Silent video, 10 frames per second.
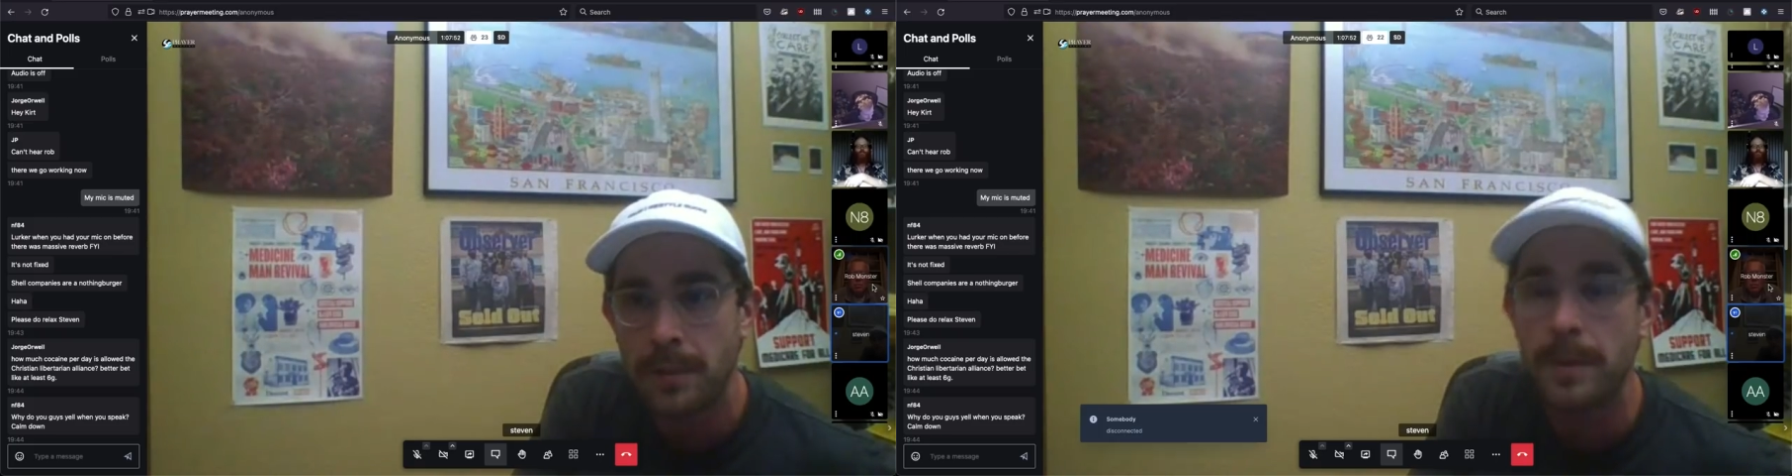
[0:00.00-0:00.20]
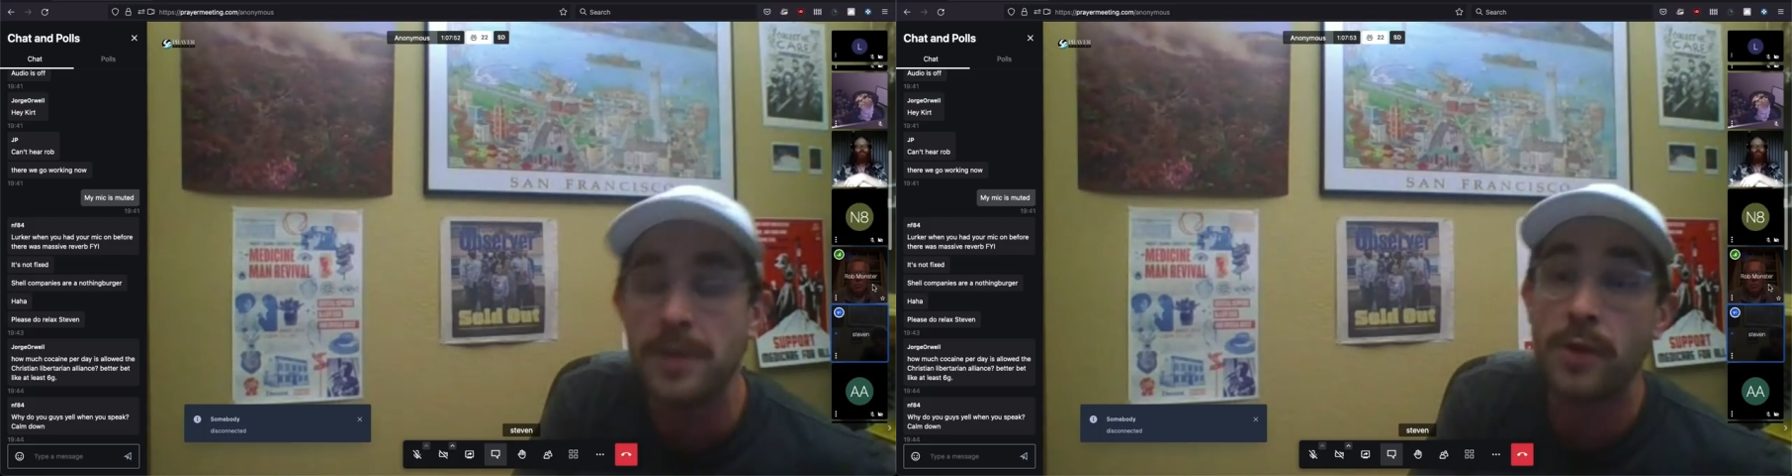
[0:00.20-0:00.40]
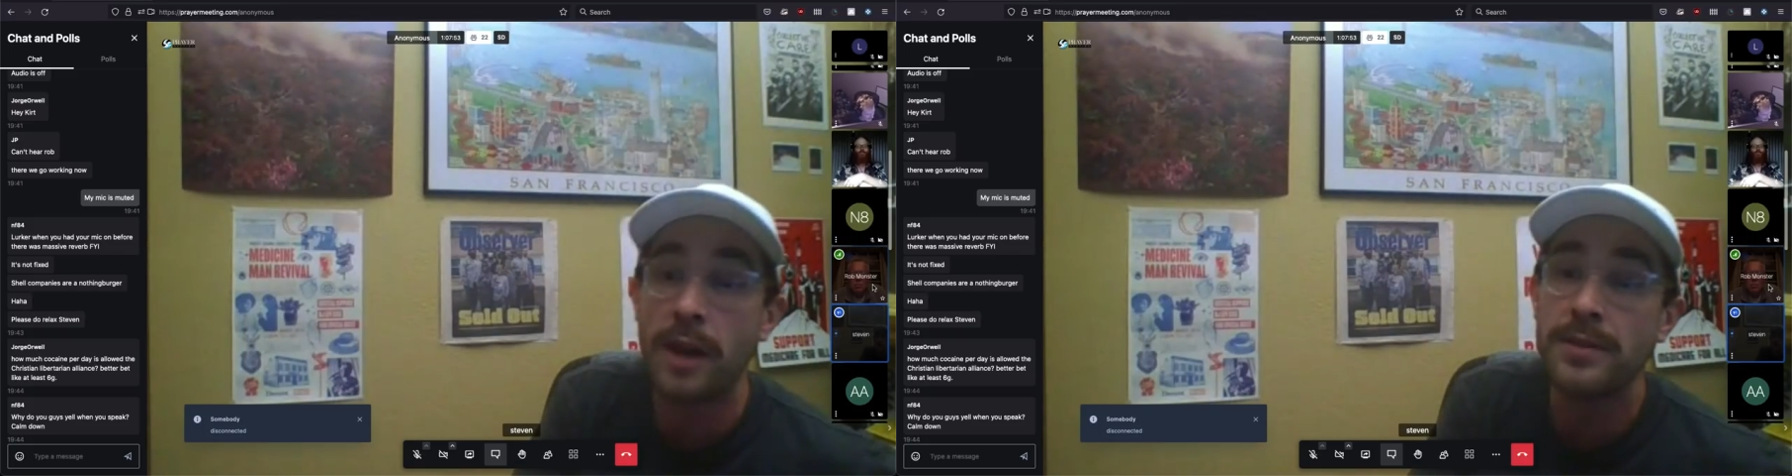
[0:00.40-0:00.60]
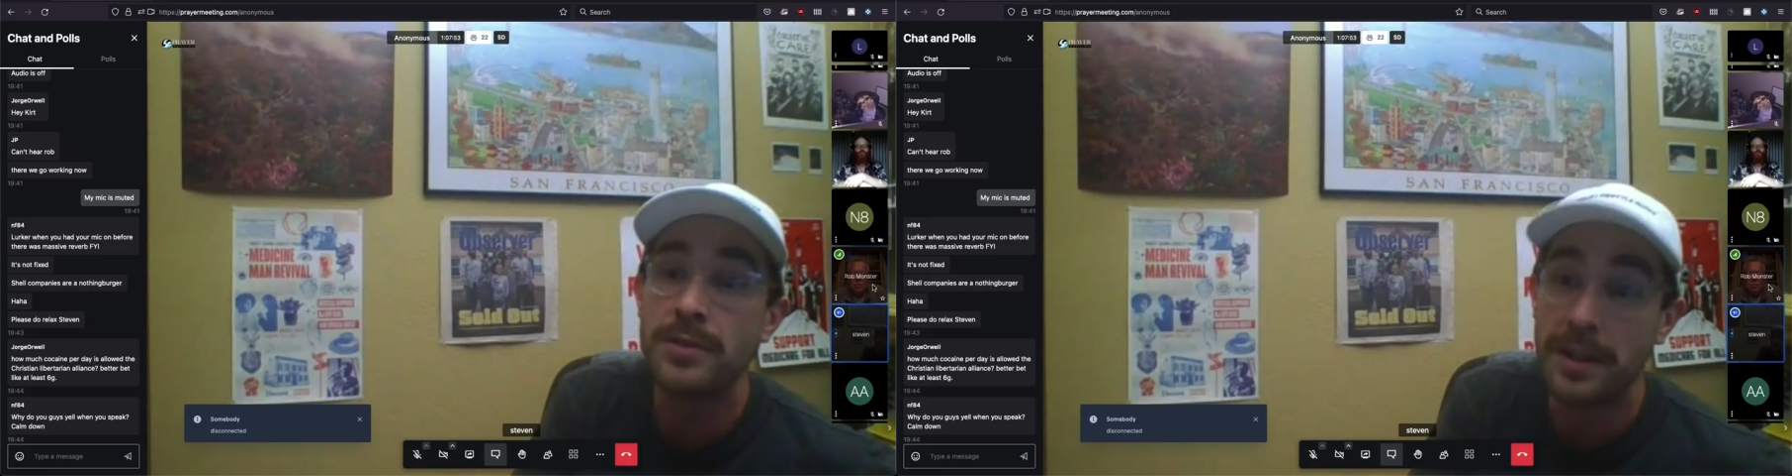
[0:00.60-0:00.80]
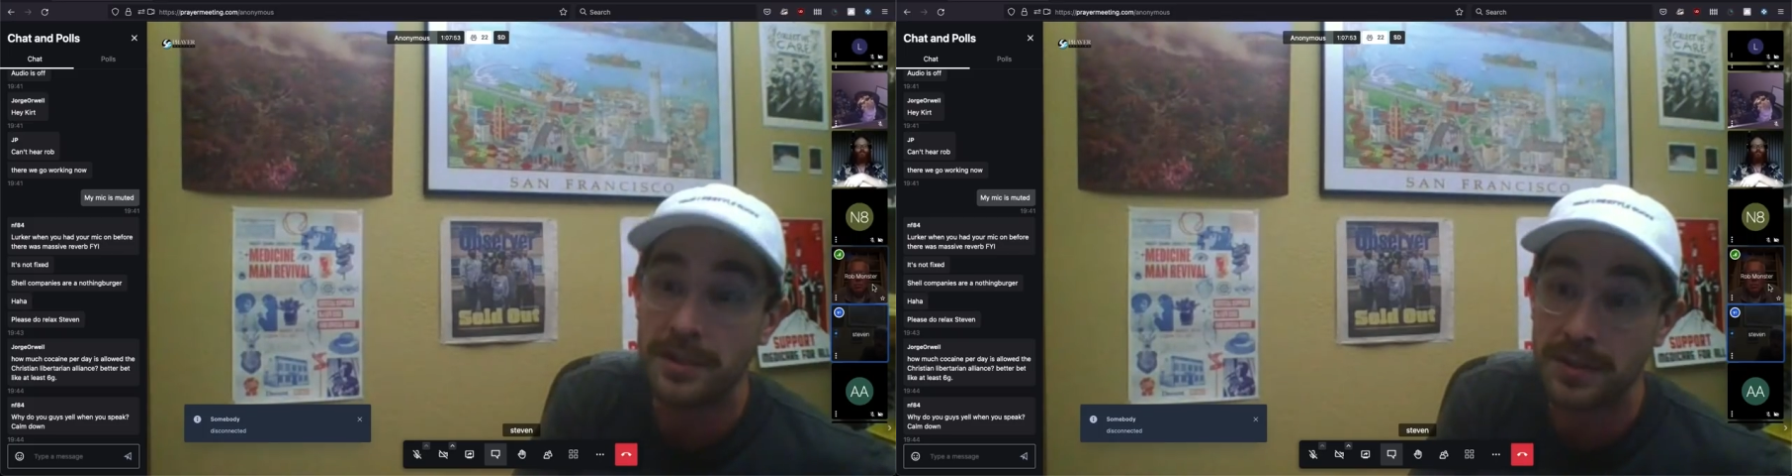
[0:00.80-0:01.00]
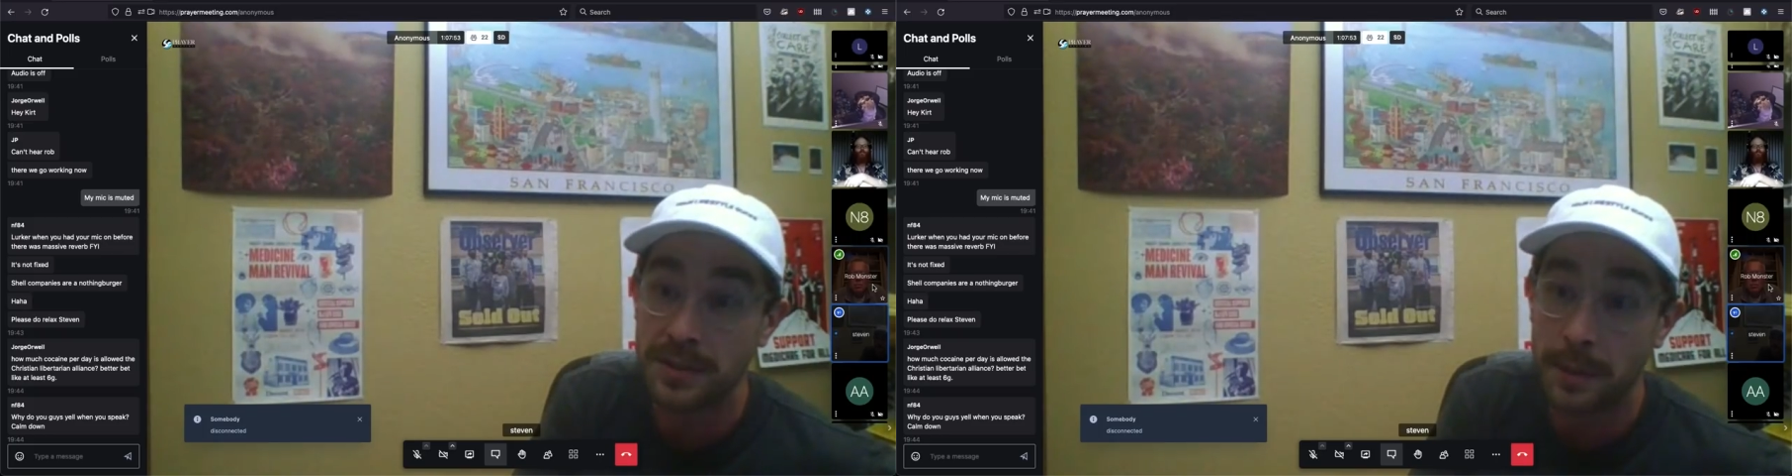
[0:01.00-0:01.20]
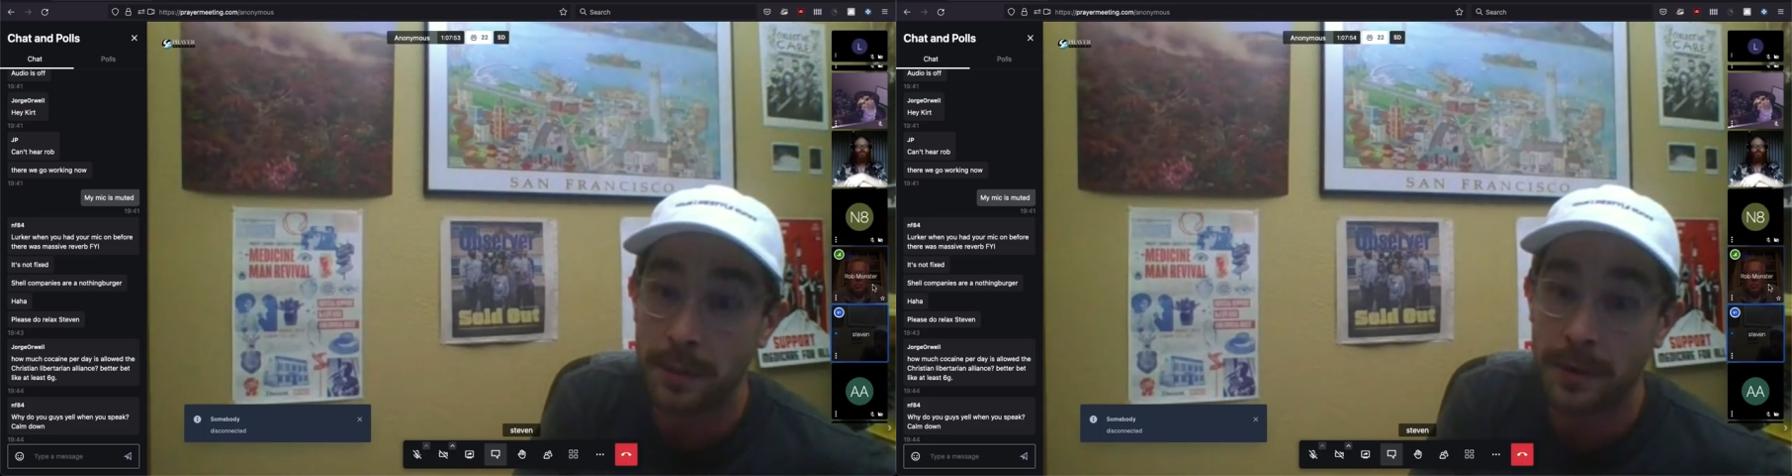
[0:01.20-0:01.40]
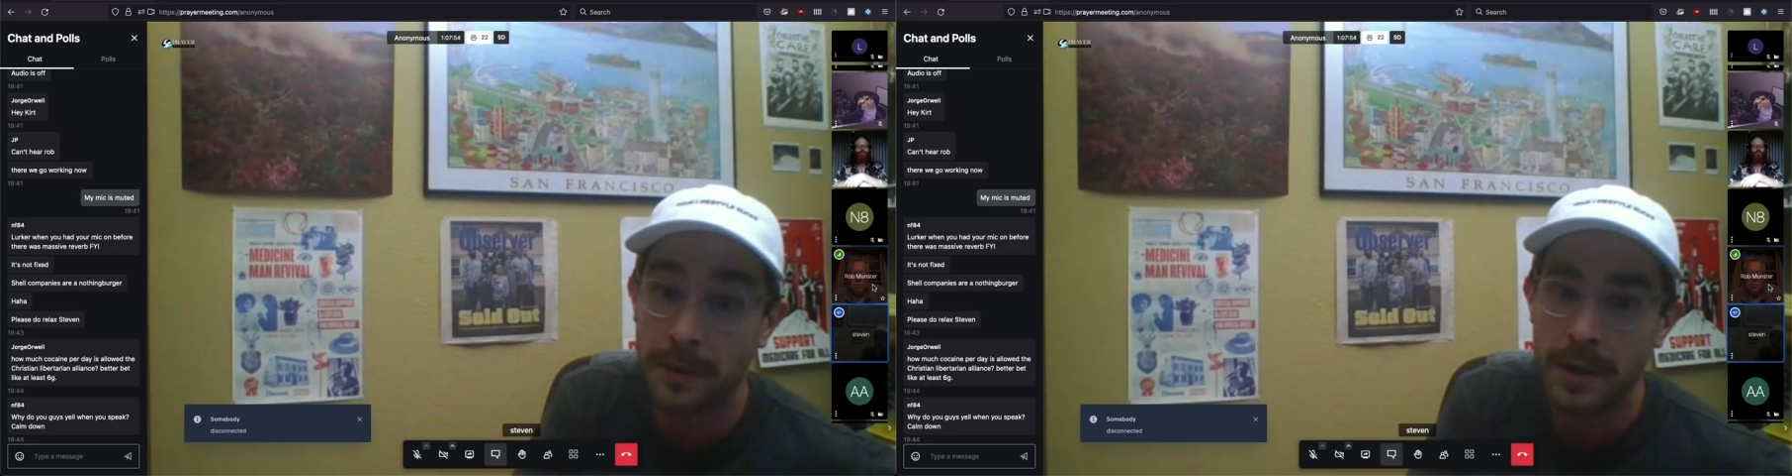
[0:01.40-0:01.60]
my driver's license
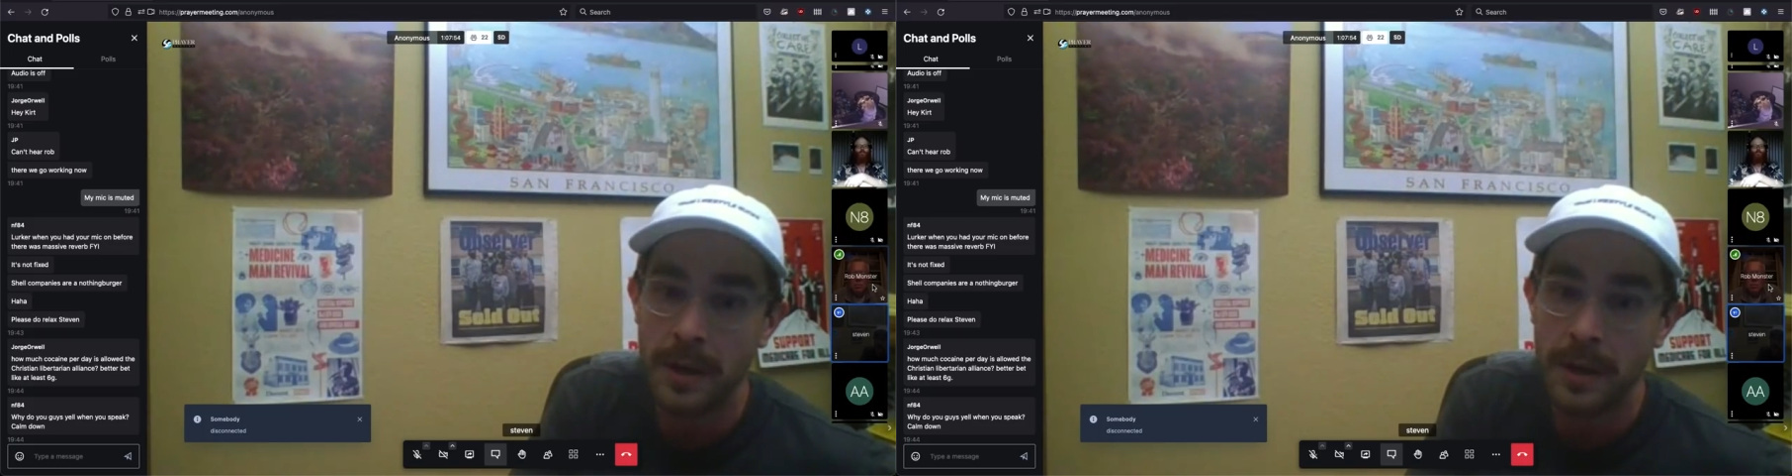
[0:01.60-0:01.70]
number,